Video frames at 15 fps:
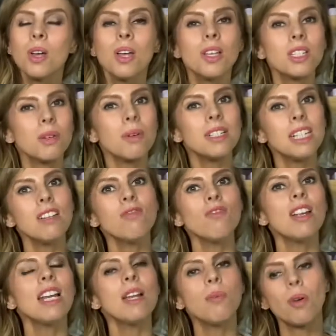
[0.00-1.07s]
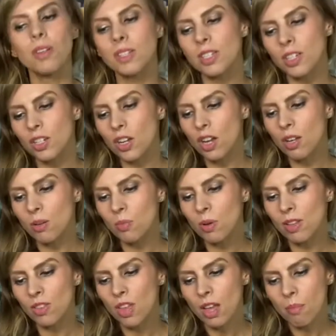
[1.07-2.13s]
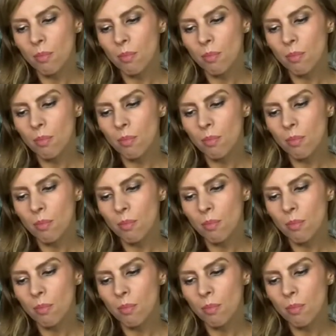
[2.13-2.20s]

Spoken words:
So I didn't really want to go with